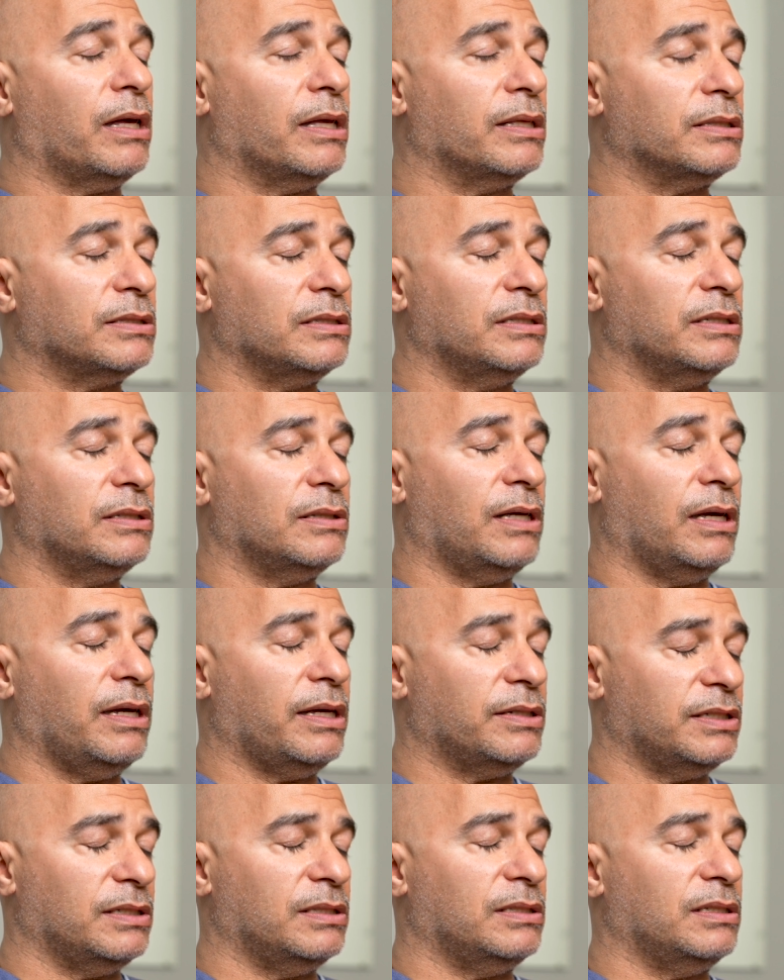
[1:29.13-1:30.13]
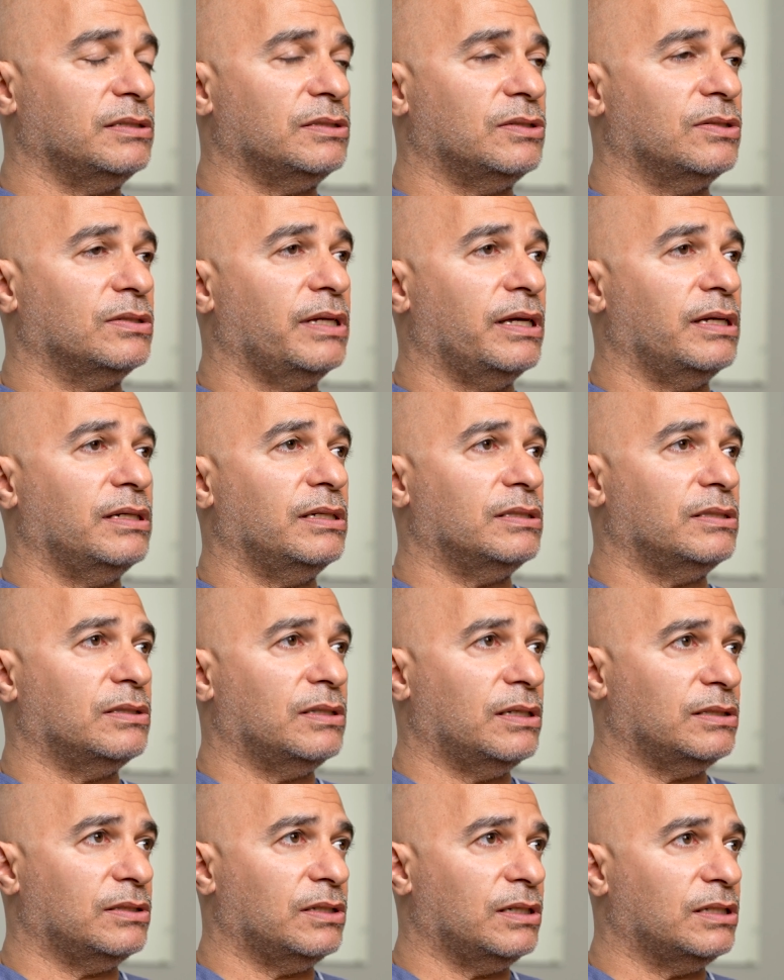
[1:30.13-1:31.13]
Until it, as it is today, it,
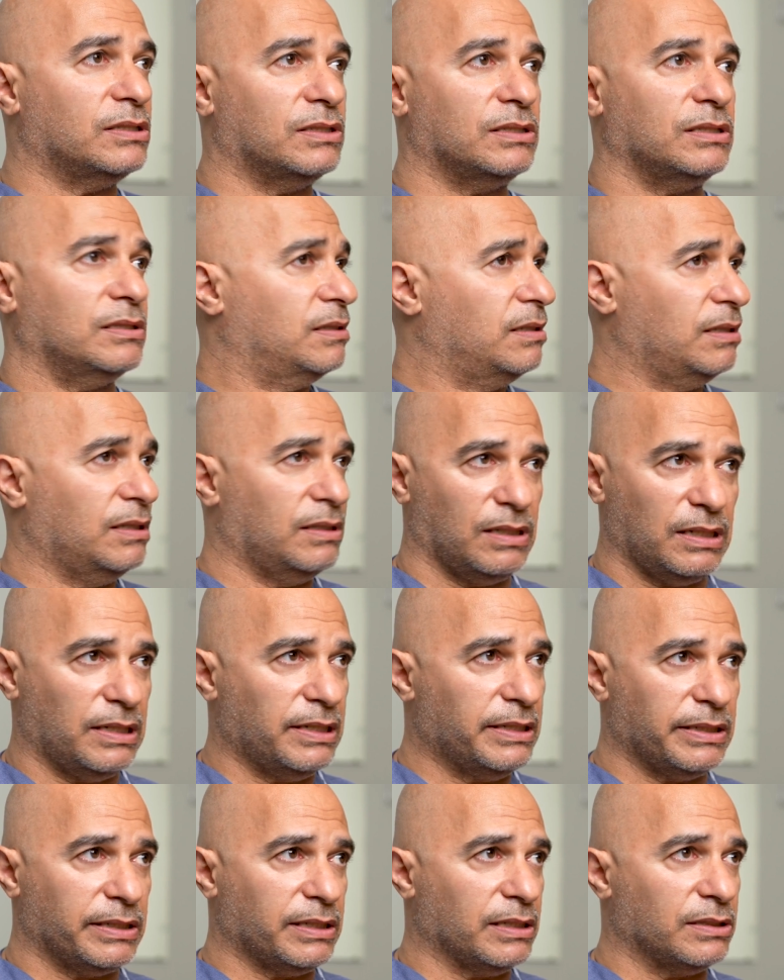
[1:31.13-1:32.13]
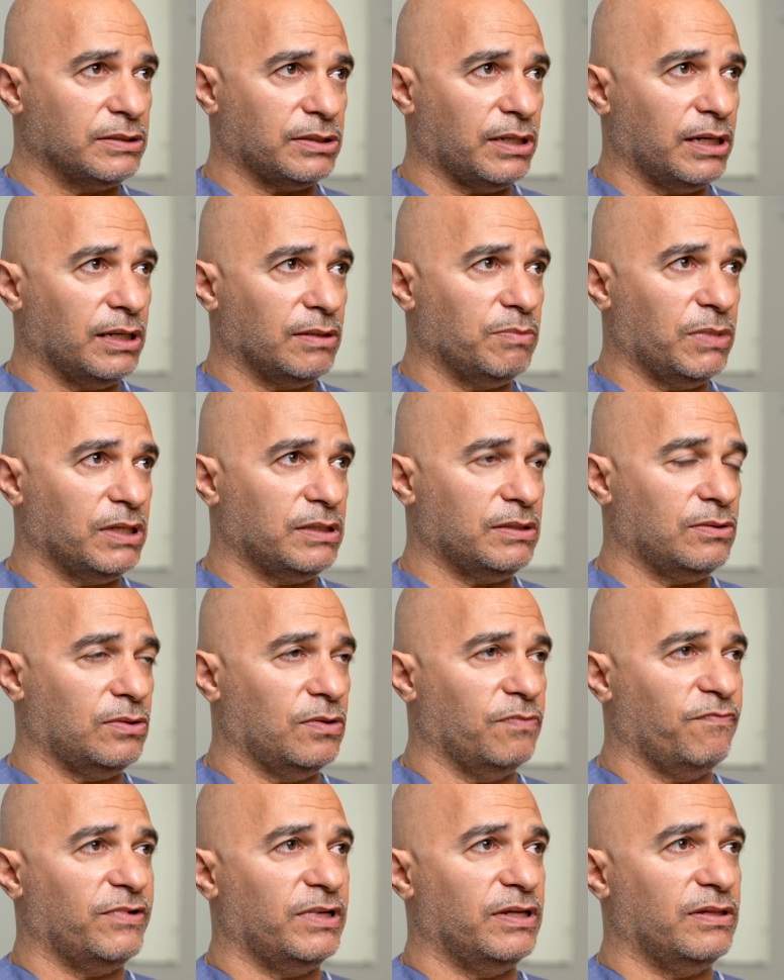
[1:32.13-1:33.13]
it is in clinical trial, but
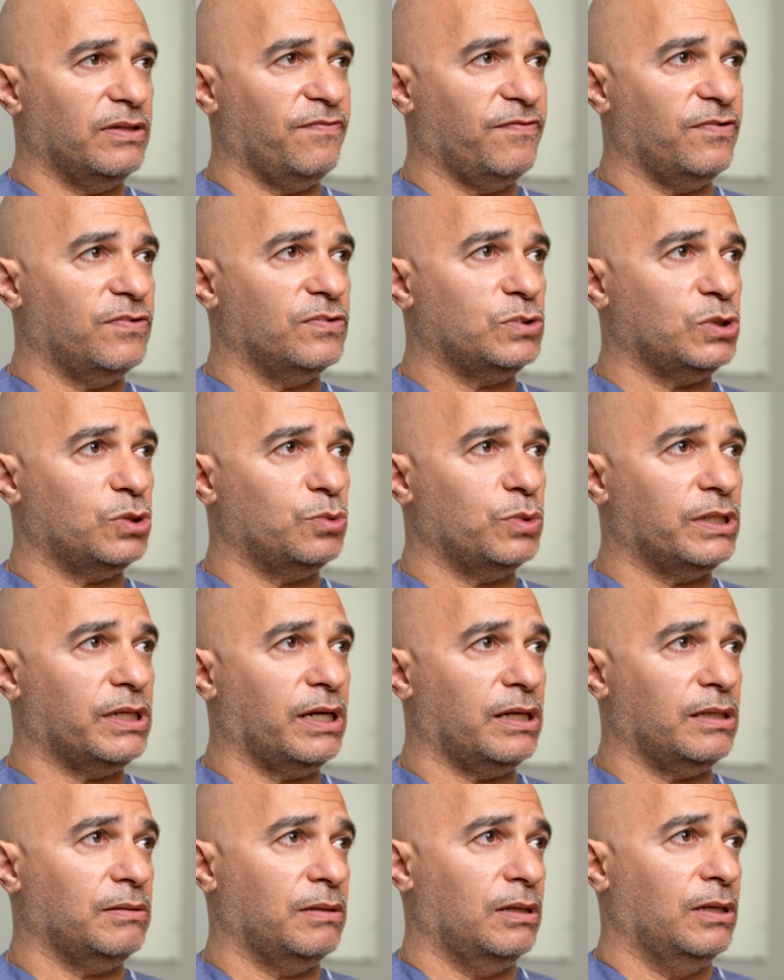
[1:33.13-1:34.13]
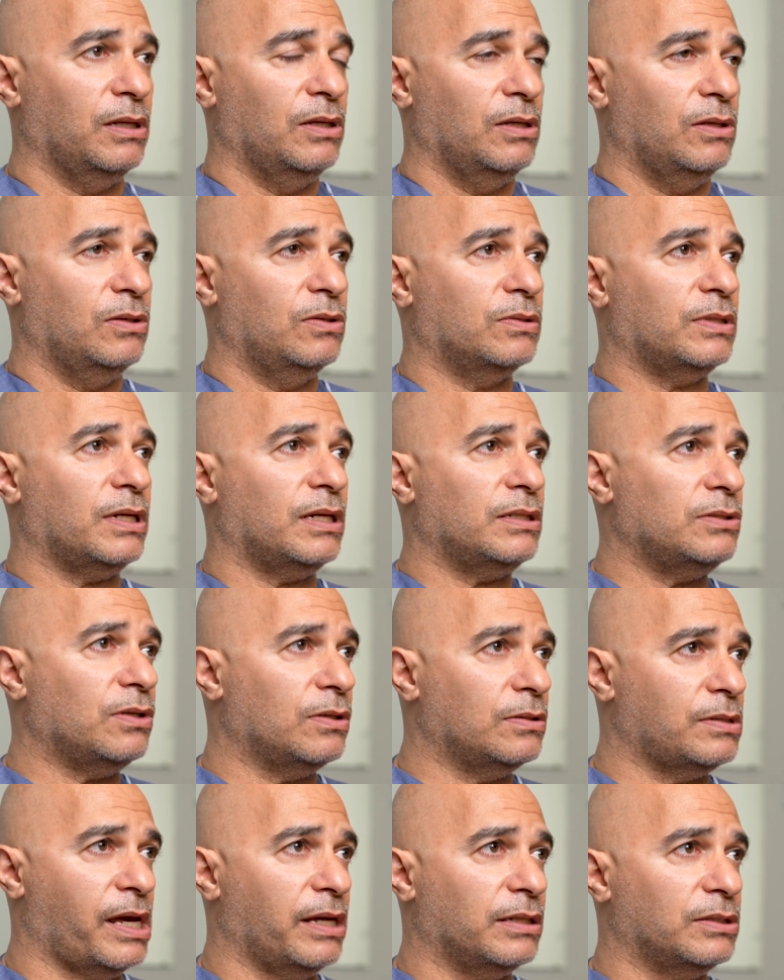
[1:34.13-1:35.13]
hopefully in the future we can, you can
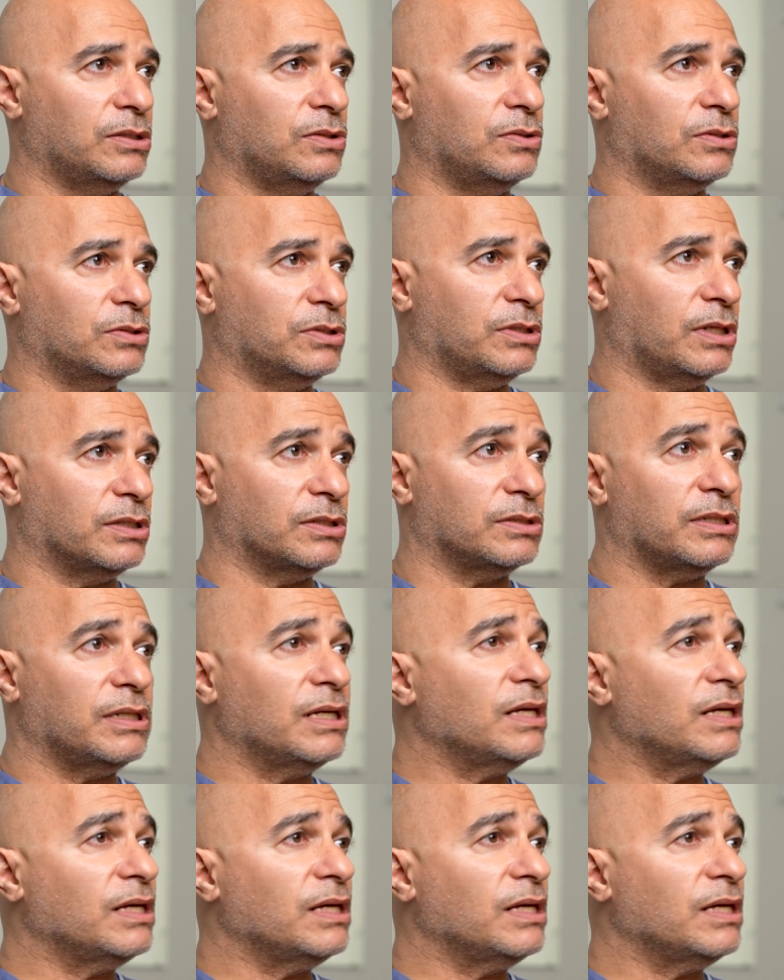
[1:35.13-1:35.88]
donate your cells.